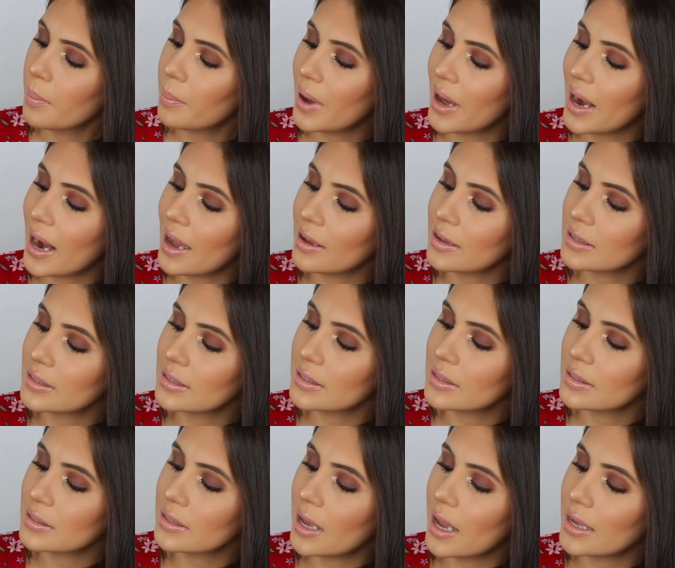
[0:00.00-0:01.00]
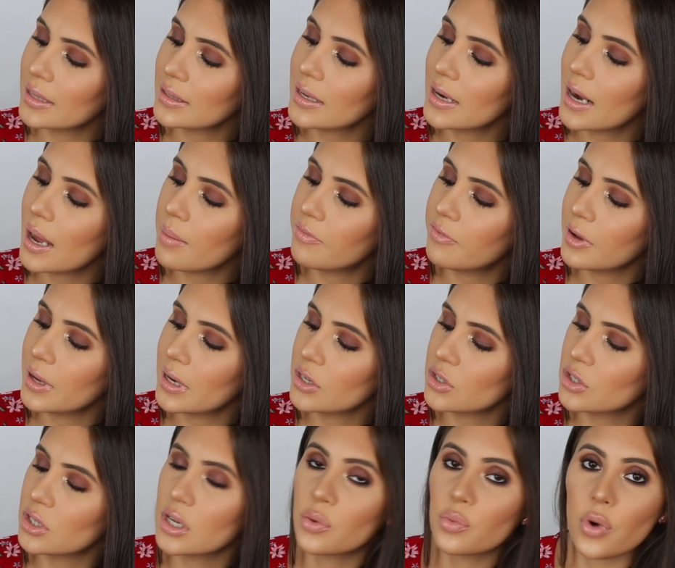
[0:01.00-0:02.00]
but I ended up
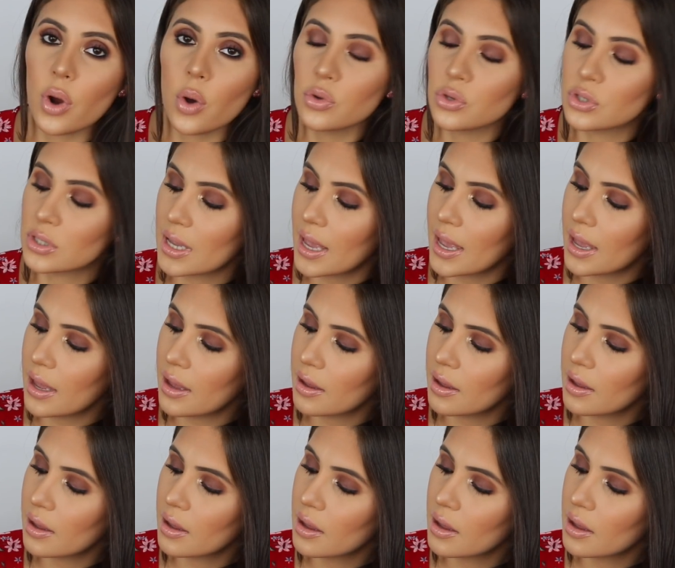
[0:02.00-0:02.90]
finishing Rosé,